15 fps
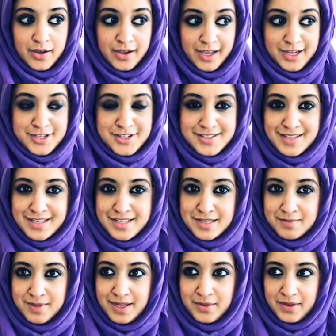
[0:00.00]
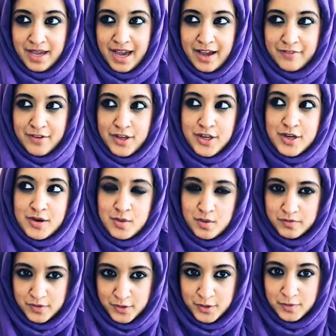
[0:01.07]
Okay, she said to me, okay, have you
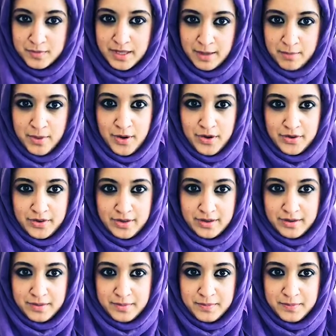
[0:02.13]
overcome that part?